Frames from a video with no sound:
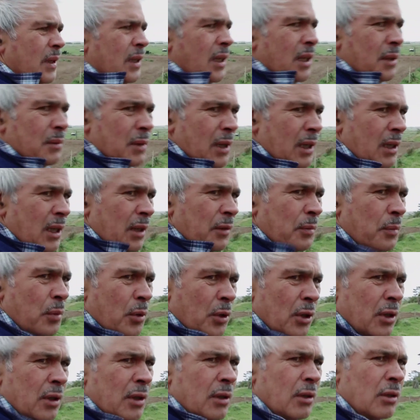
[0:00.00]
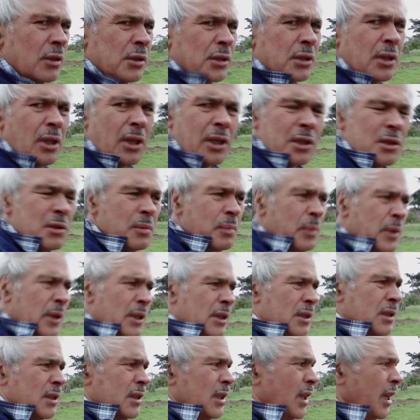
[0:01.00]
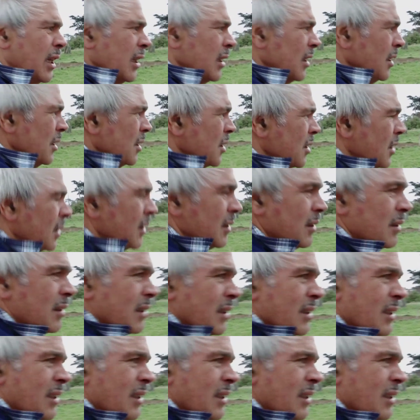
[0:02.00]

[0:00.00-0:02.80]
and they put a little sides pieces like this.